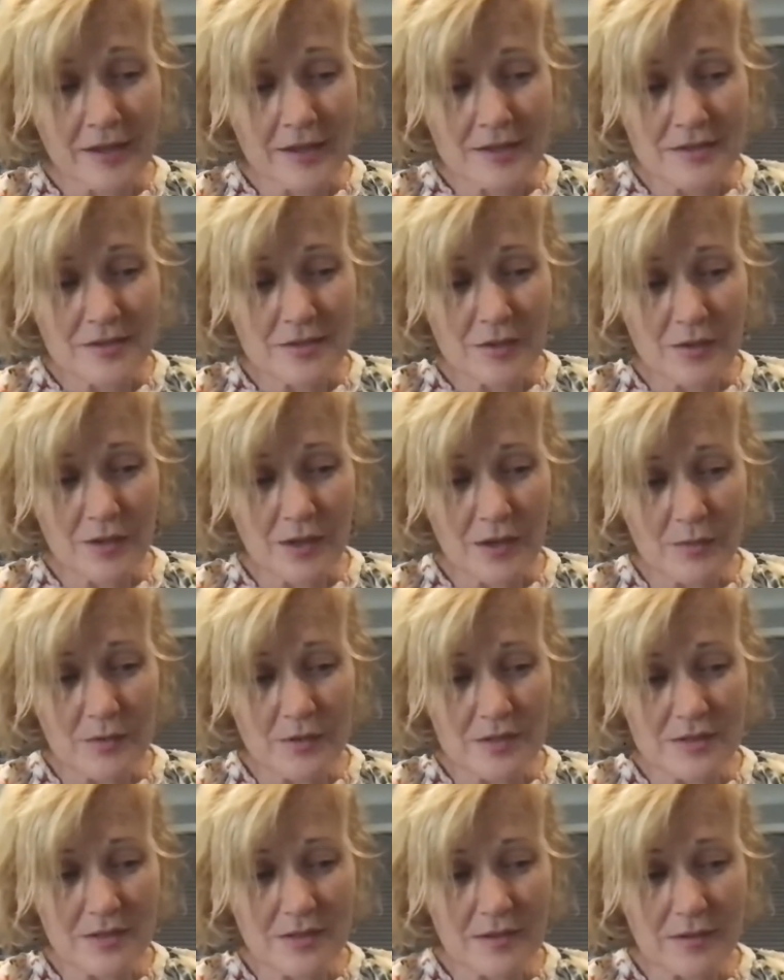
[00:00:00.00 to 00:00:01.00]
So that
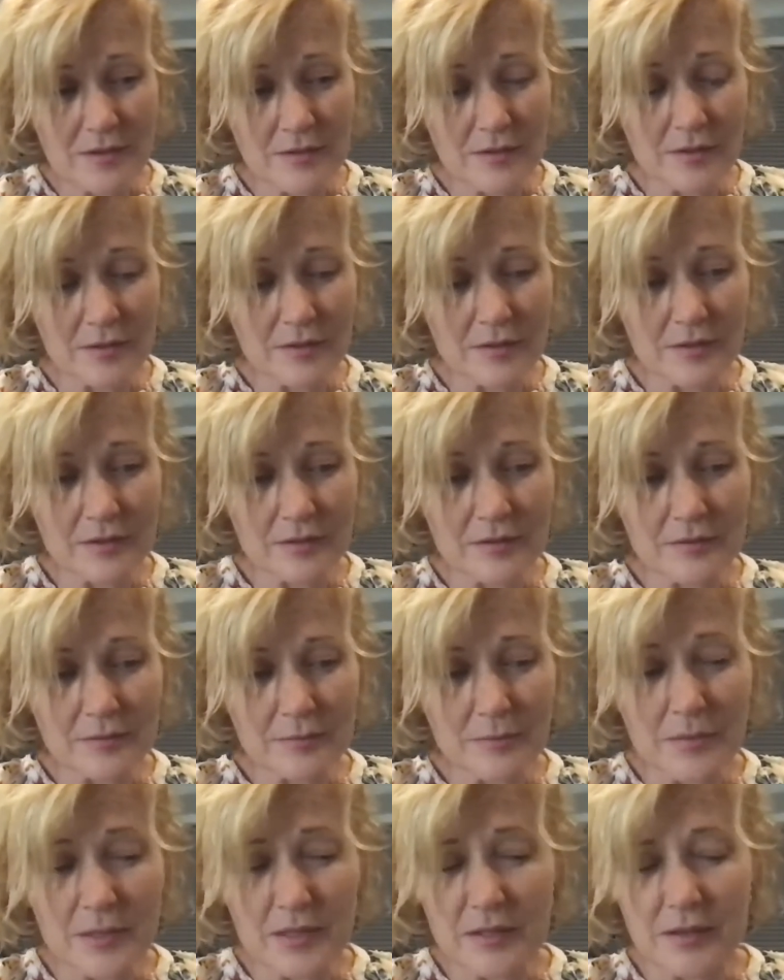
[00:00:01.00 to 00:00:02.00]
was
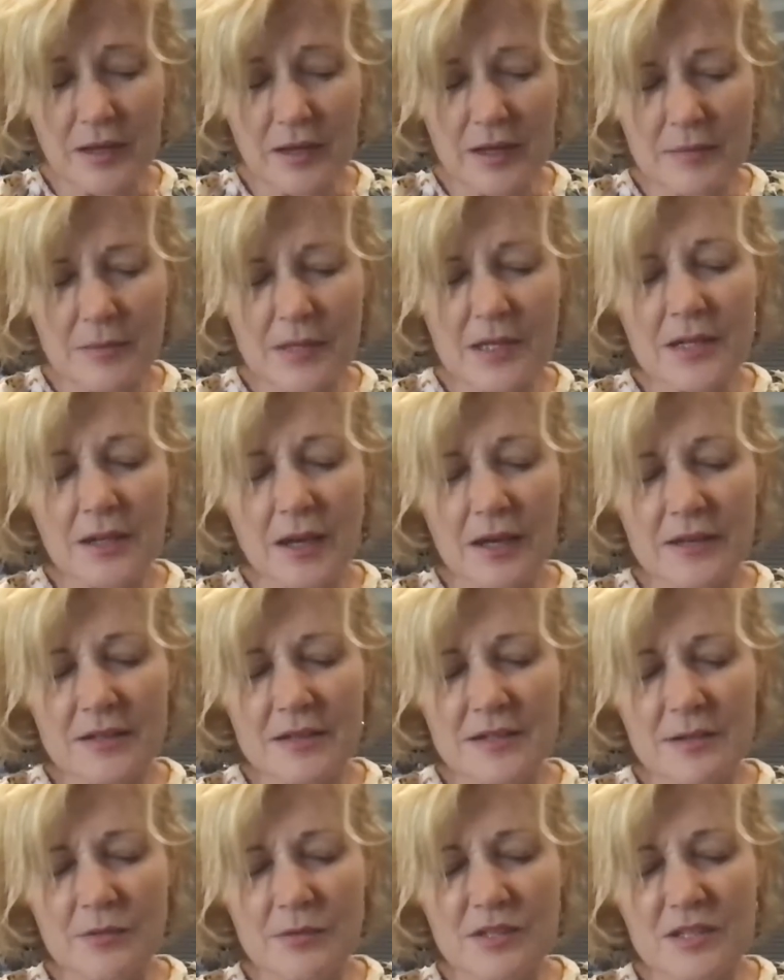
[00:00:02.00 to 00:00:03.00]
mid 90s,
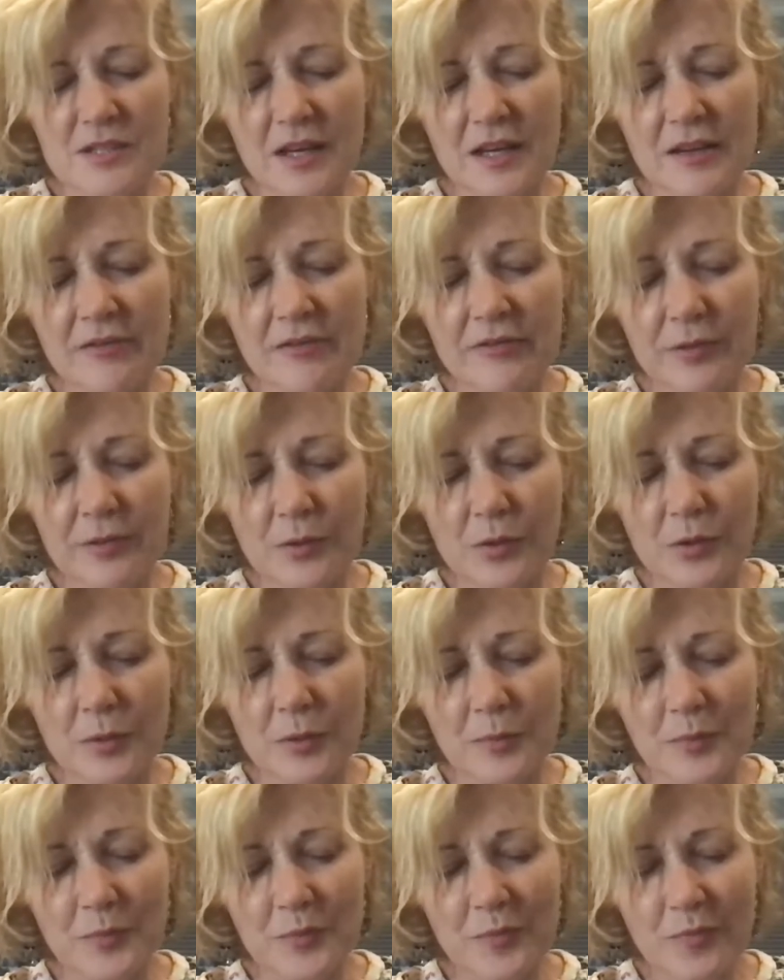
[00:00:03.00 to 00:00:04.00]
that was 94.
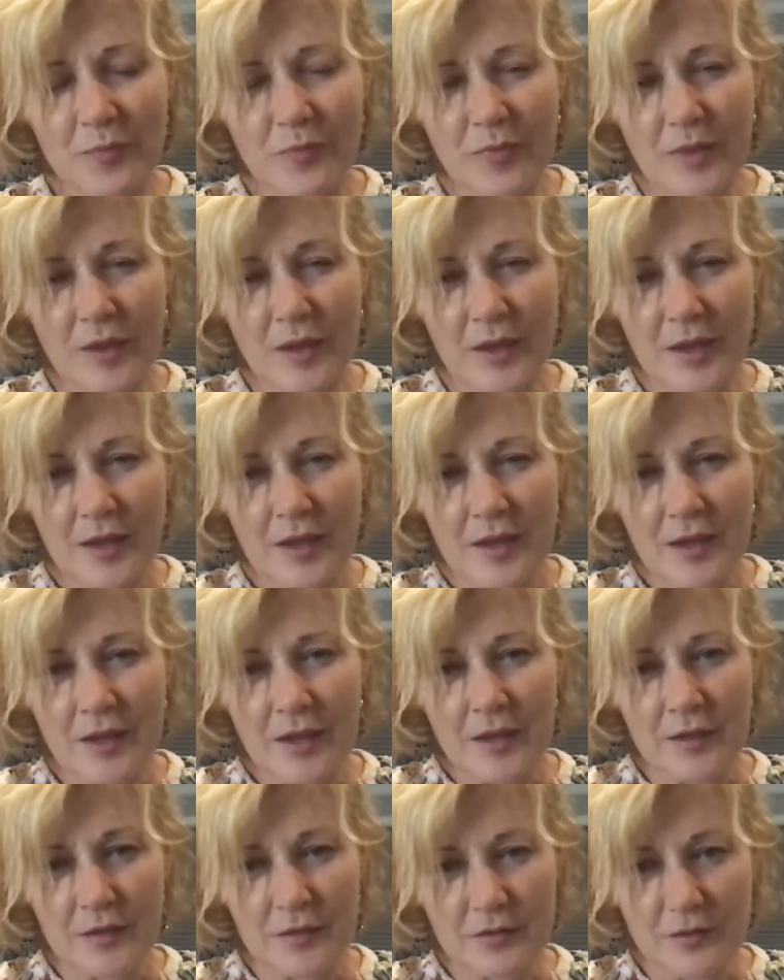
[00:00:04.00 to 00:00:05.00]

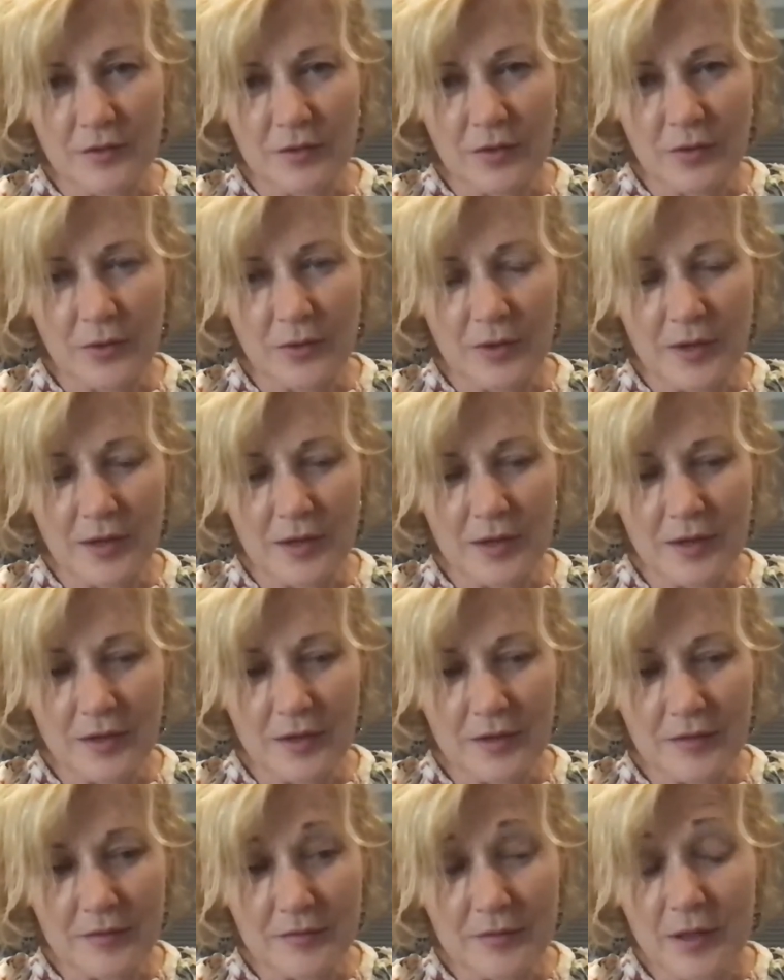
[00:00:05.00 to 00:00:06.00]
So
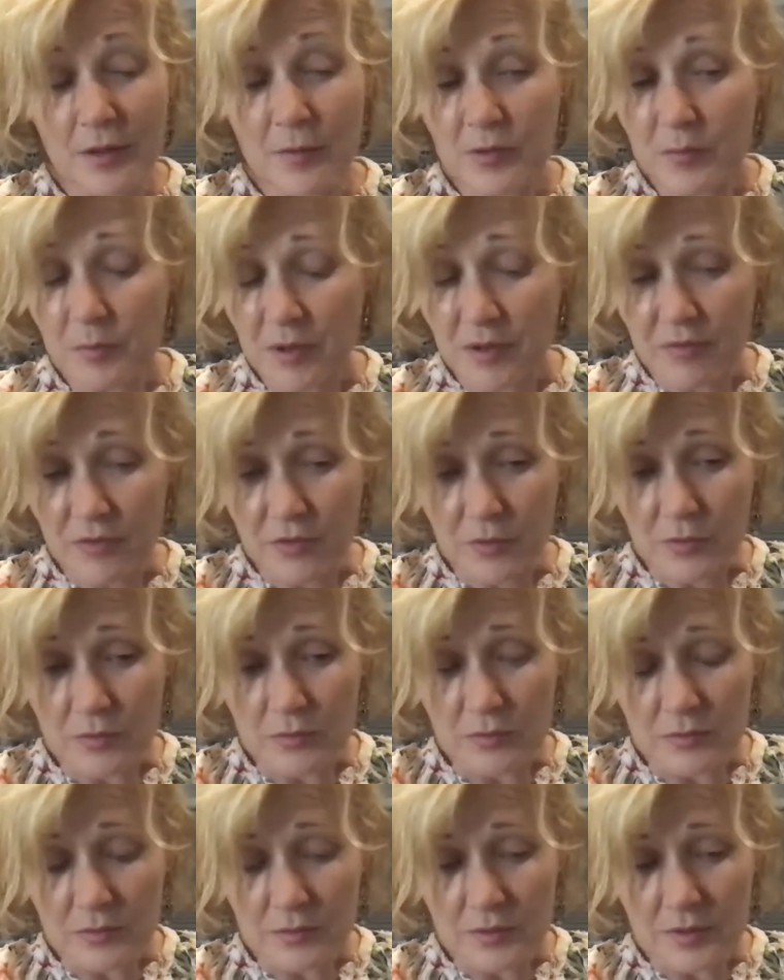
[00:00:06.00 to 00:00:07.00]
that was pivotal.